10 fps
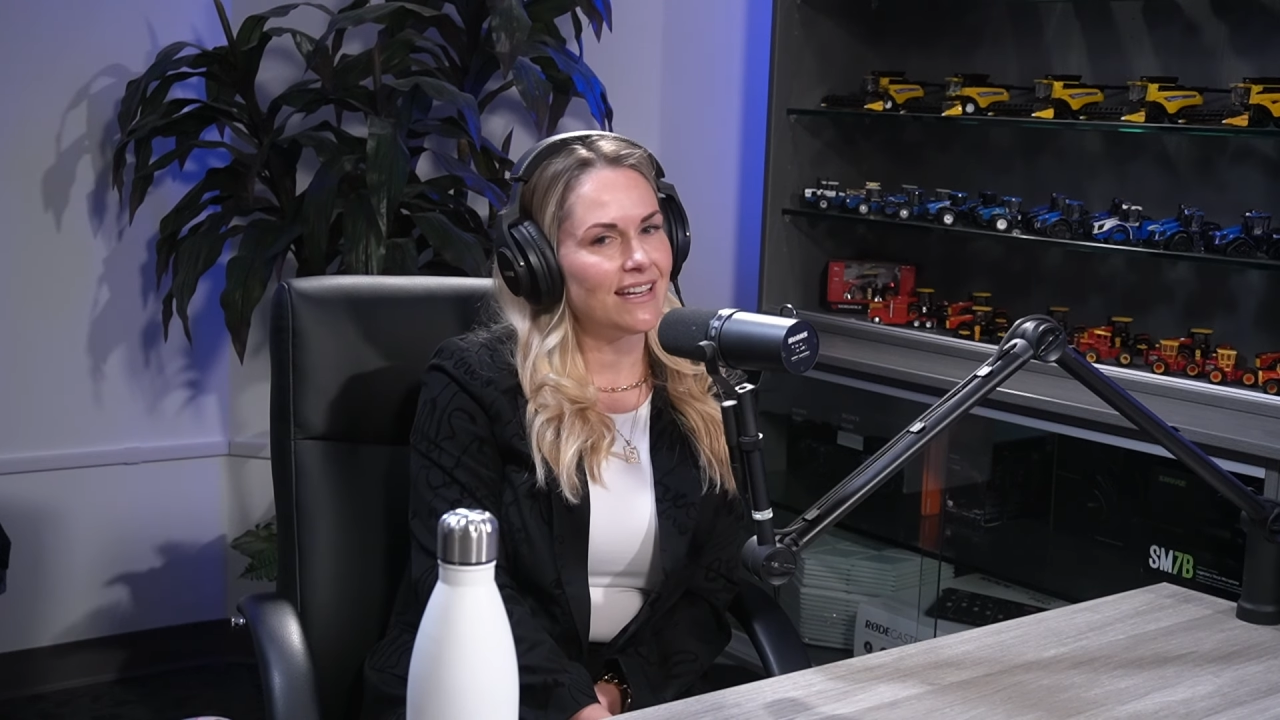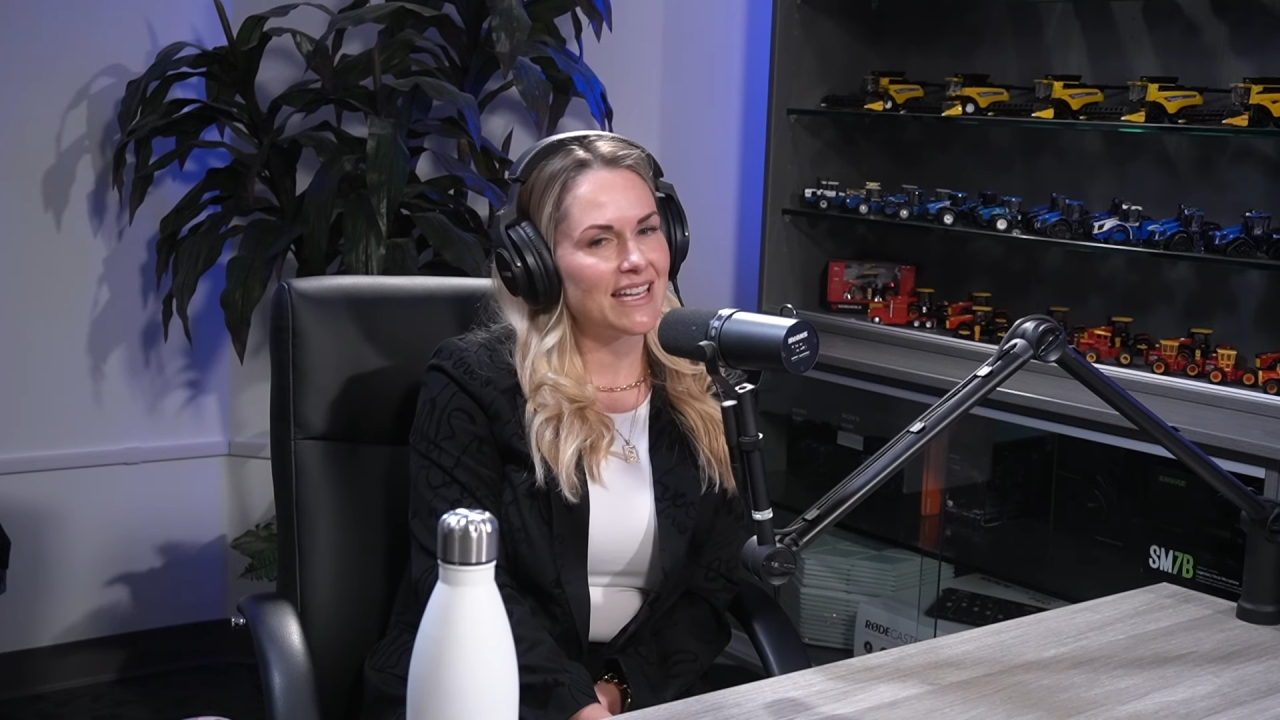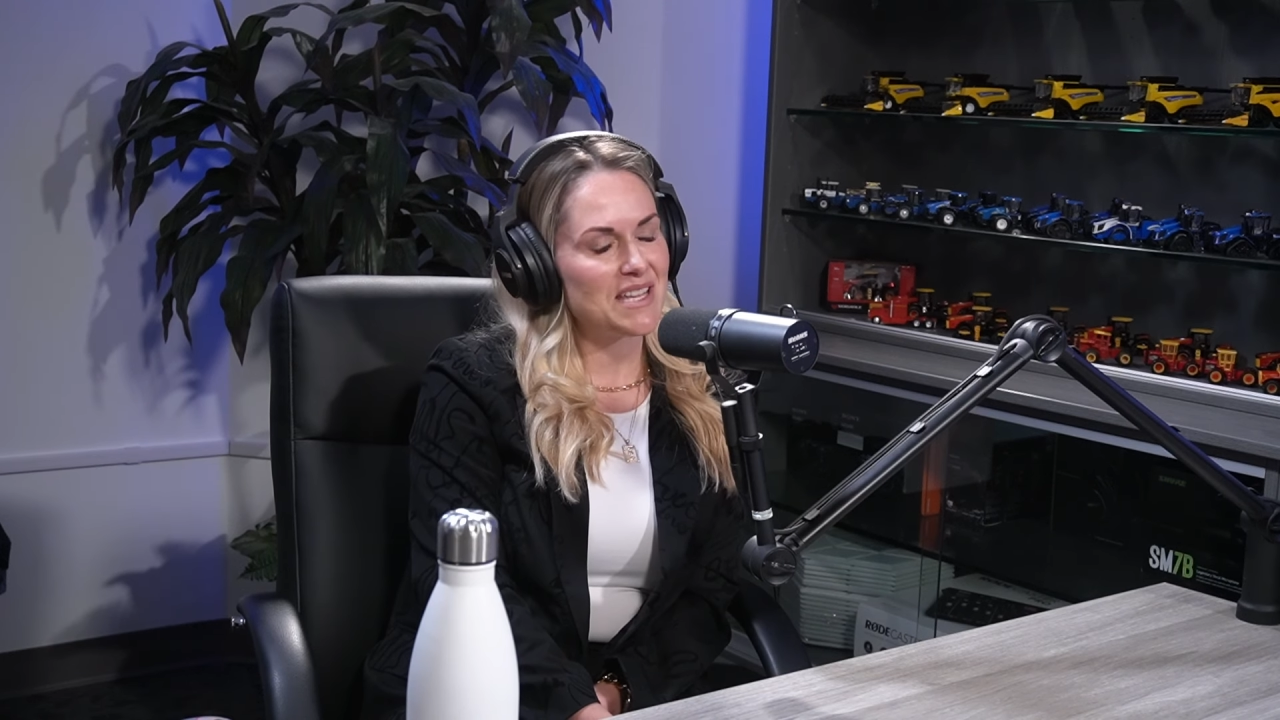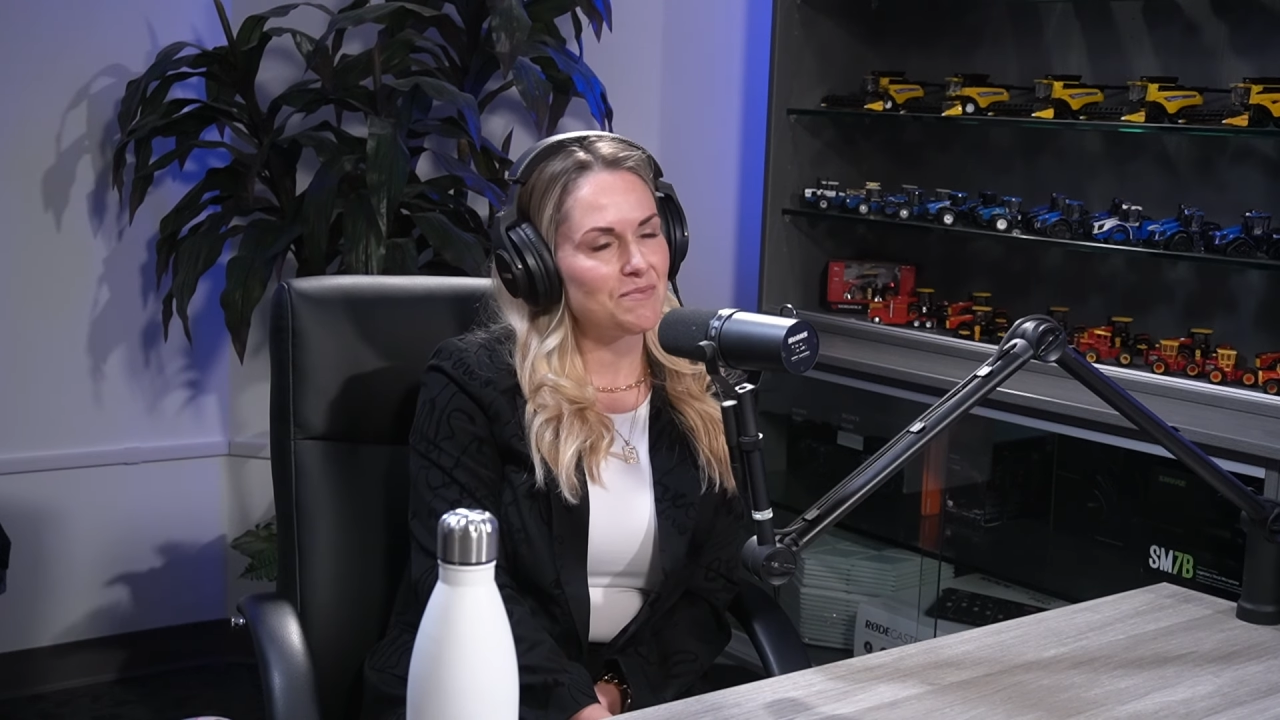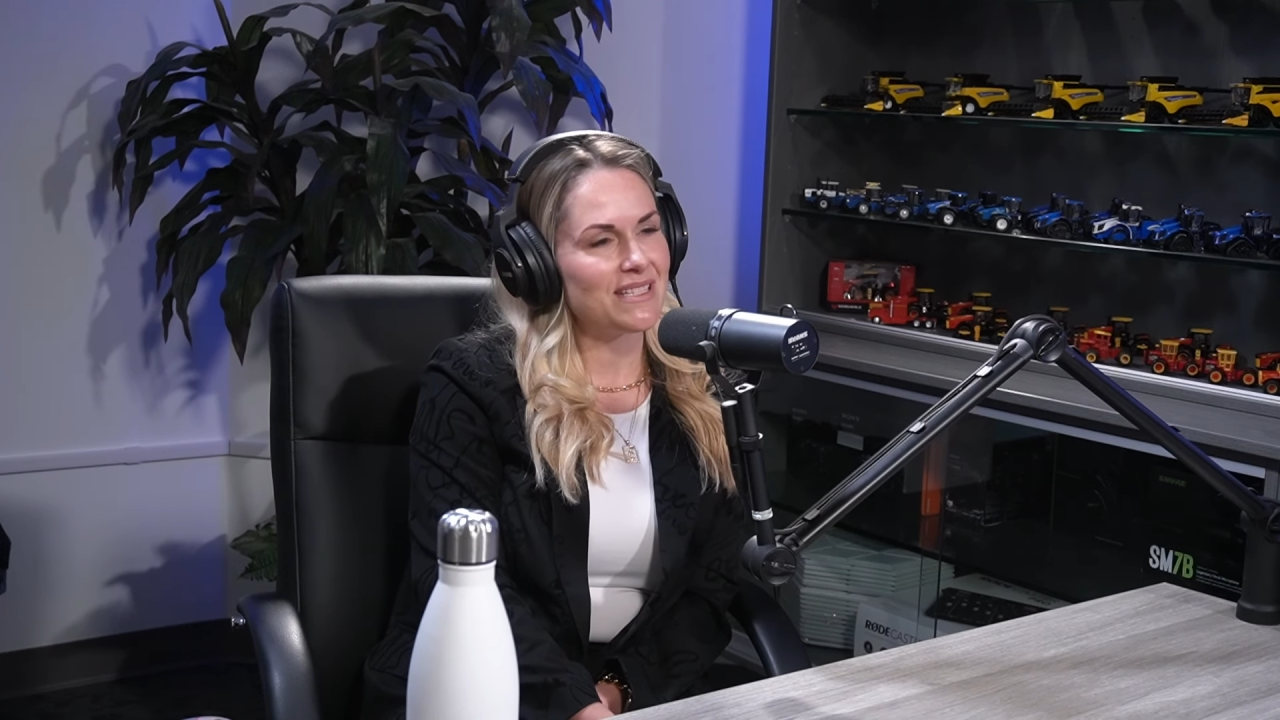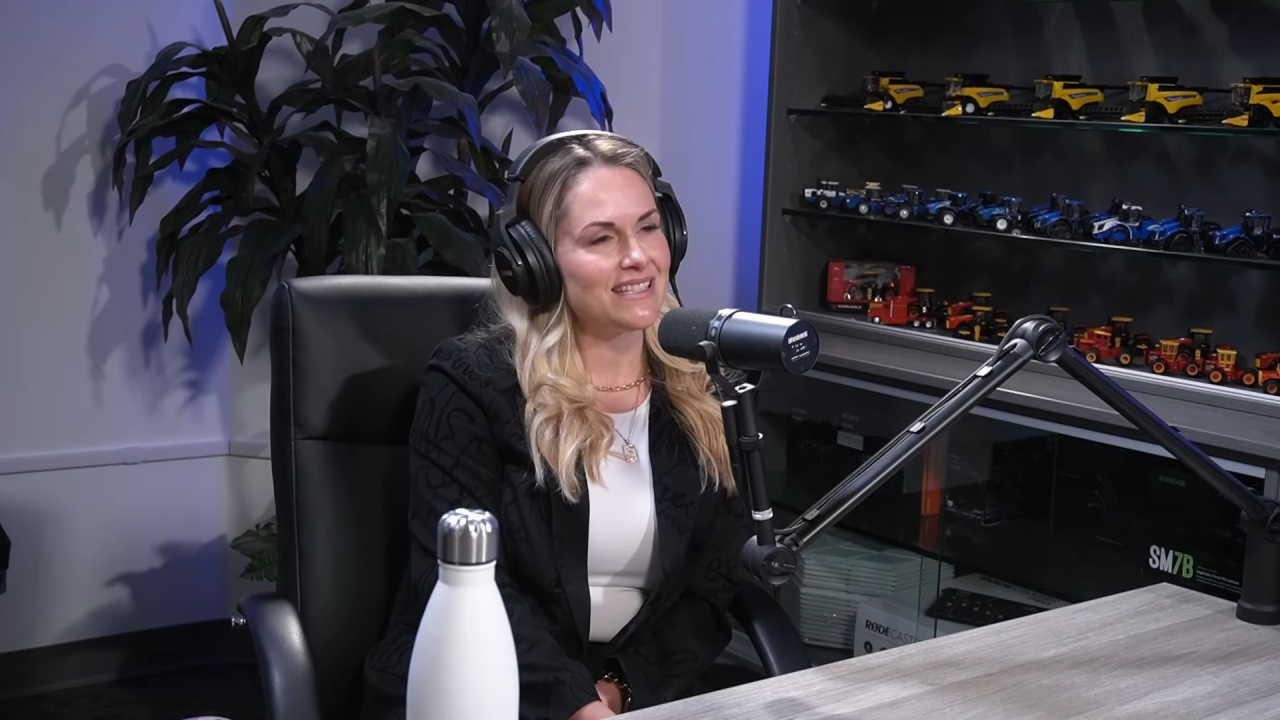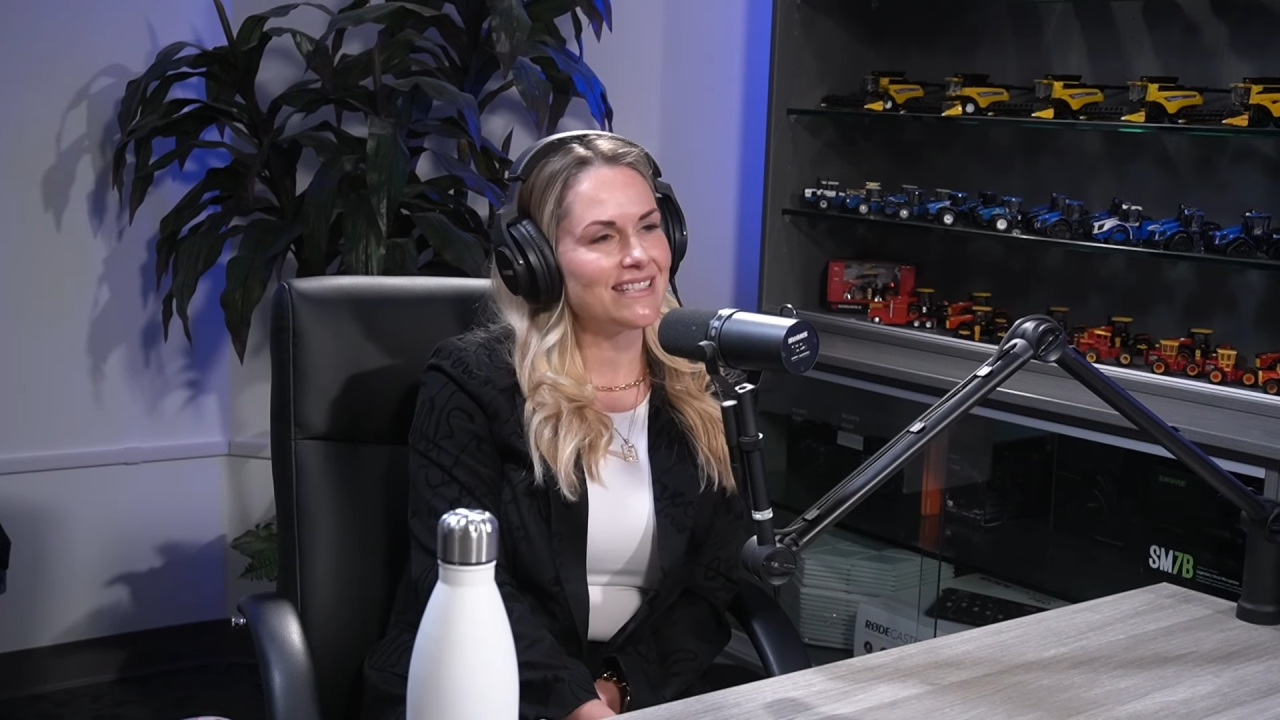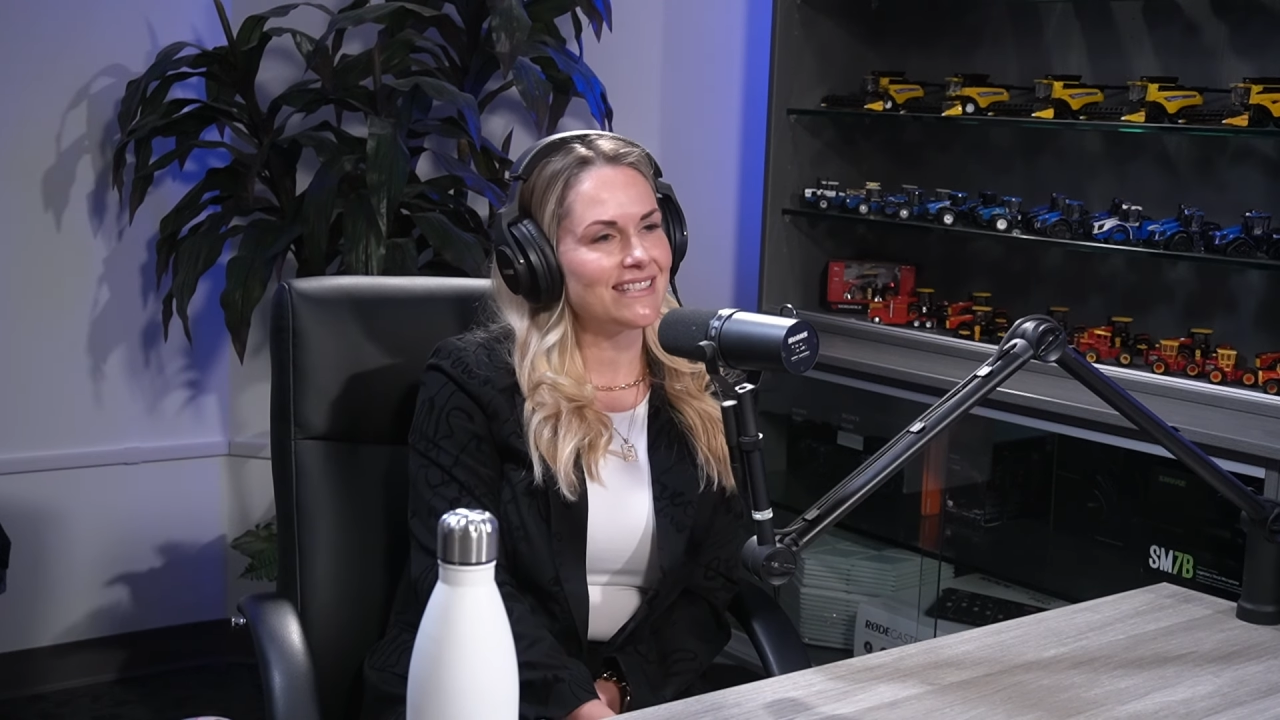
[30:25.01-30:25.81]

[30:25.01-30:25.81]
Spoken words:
again, business